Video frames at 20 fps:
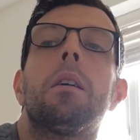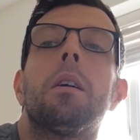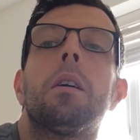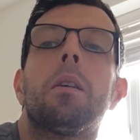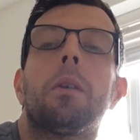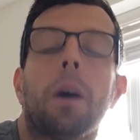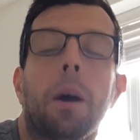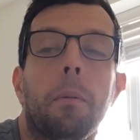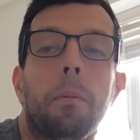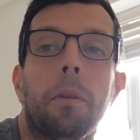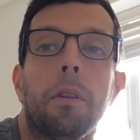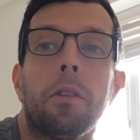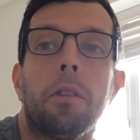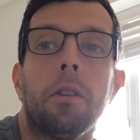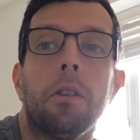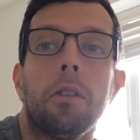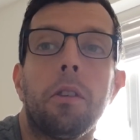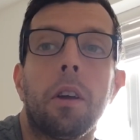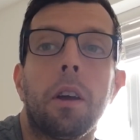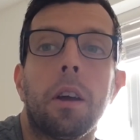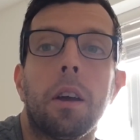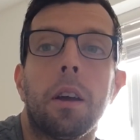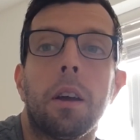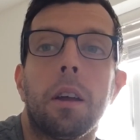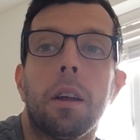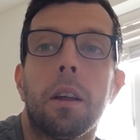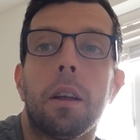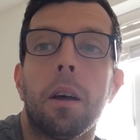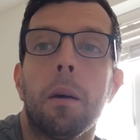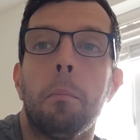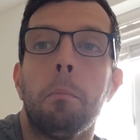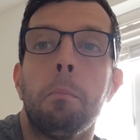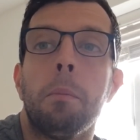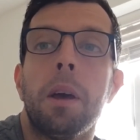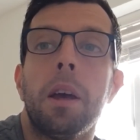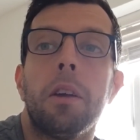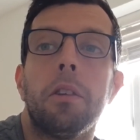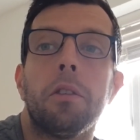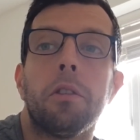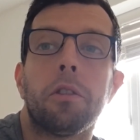Okay, this is an
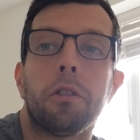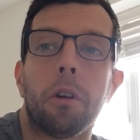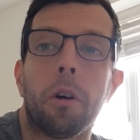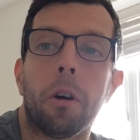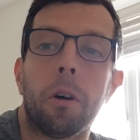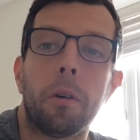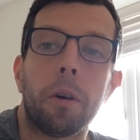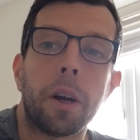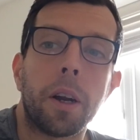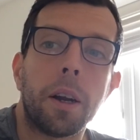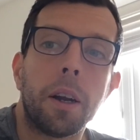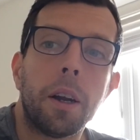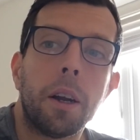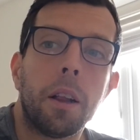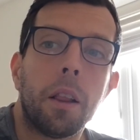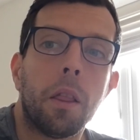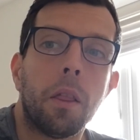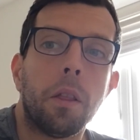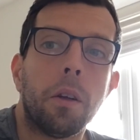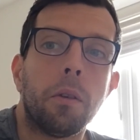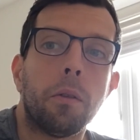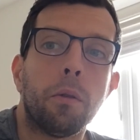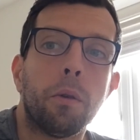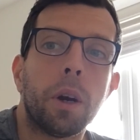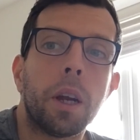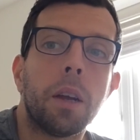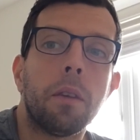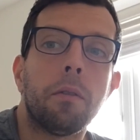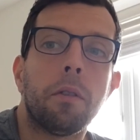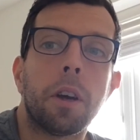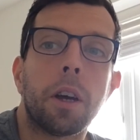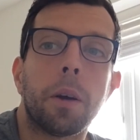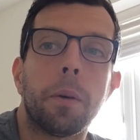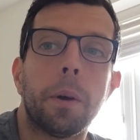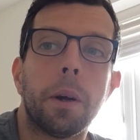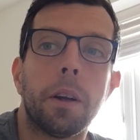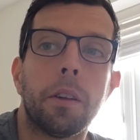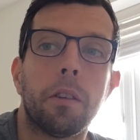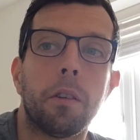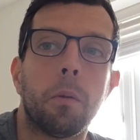amazing story that
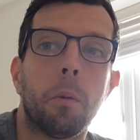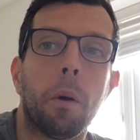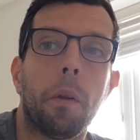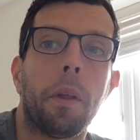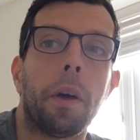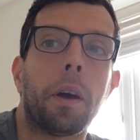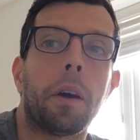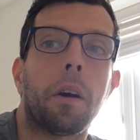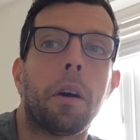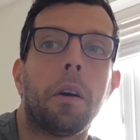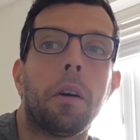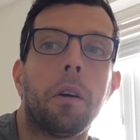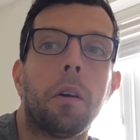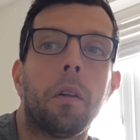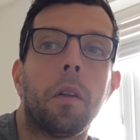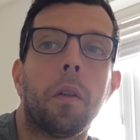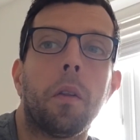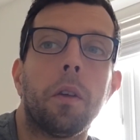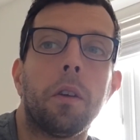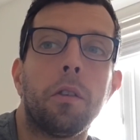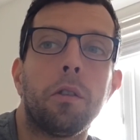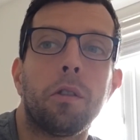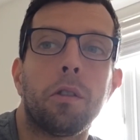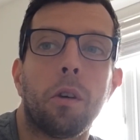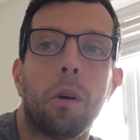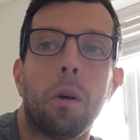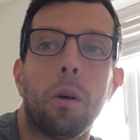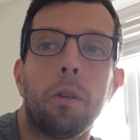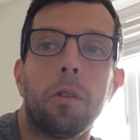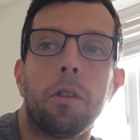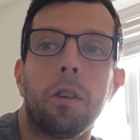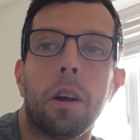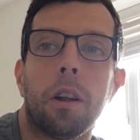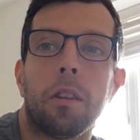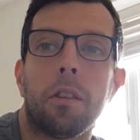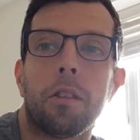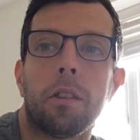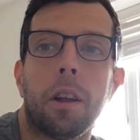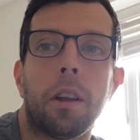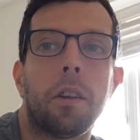reinvigorated what they call the swords and
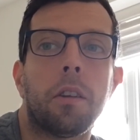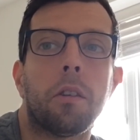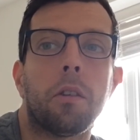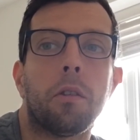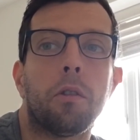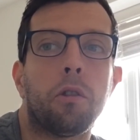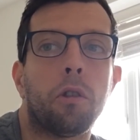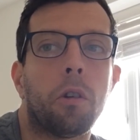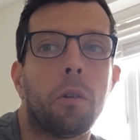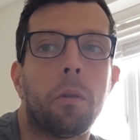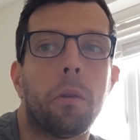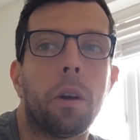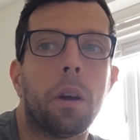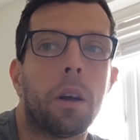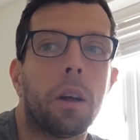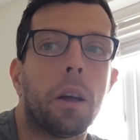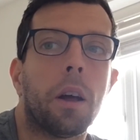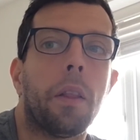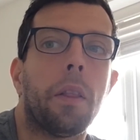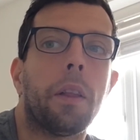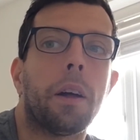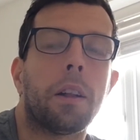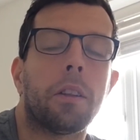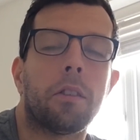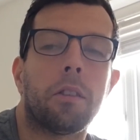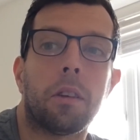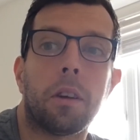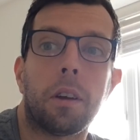sandal genre, and that's